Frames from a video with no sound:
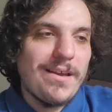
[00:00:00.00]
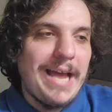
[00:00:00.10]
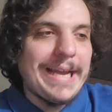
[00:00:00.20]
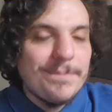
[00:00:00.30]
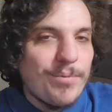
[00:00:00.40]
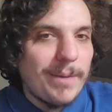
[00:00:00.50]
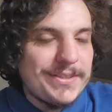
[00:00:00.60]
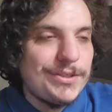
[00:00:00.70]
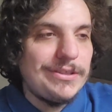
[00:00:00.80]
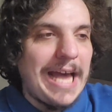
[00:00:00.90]
I can
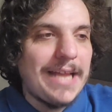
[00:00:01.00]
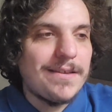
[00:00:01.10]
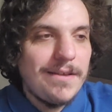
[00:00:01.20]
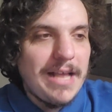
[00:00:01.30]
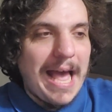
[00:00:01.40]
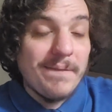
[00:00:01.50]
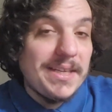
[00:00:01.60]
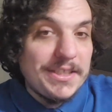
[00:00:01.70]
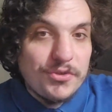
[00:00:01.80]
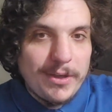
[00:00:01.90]
promise you that
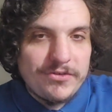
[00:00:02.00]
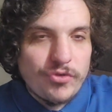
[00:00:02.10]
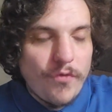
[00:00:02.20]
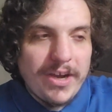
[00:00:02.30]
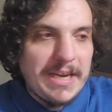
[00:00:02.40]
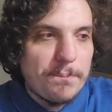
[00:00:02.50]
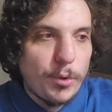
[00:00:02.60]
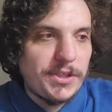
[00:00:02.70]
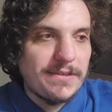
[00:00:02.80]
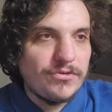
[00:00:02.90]
having an intro is so fucking
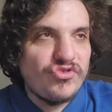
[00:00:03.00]
important.